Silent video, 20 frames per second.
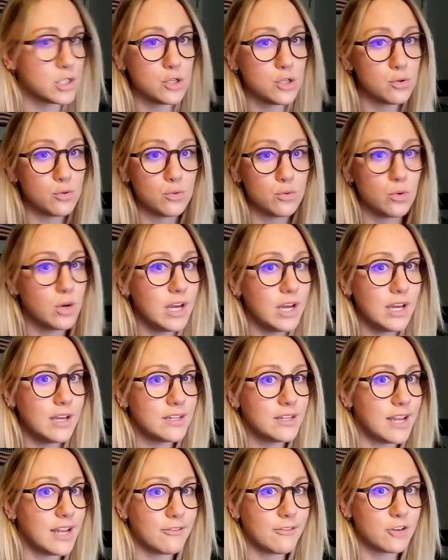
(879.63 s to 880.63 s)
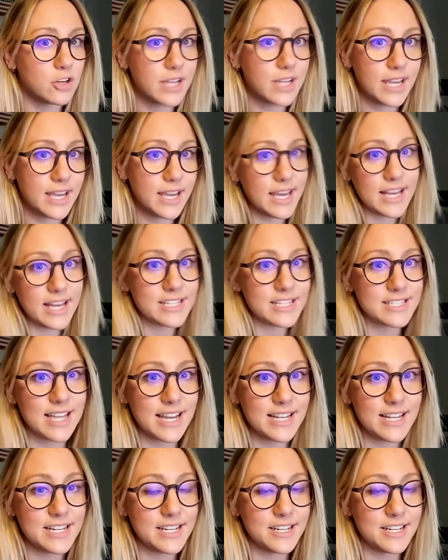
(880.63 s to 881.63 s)
You never get
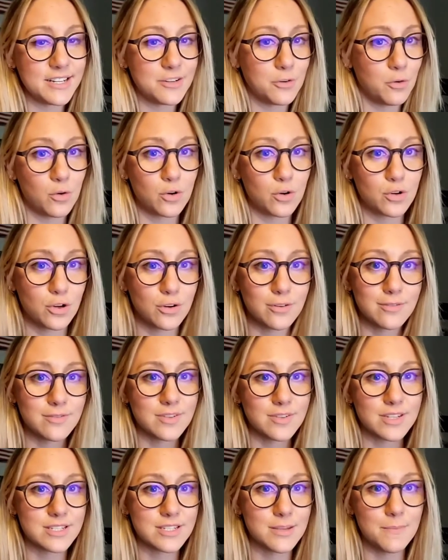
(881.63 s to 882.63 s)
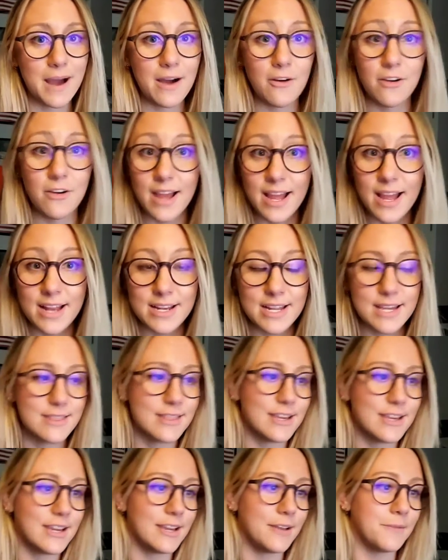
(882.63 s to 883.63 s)
excited or nervous about
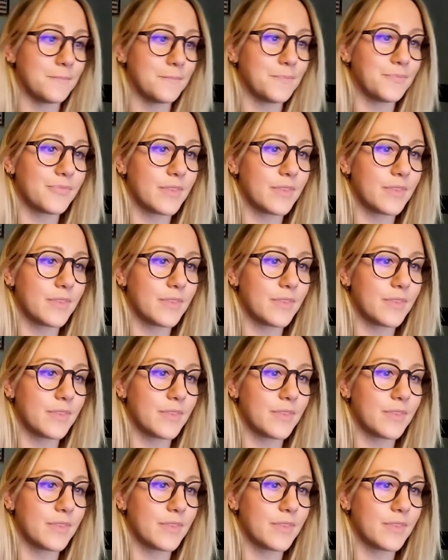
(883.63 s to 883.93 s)
anything.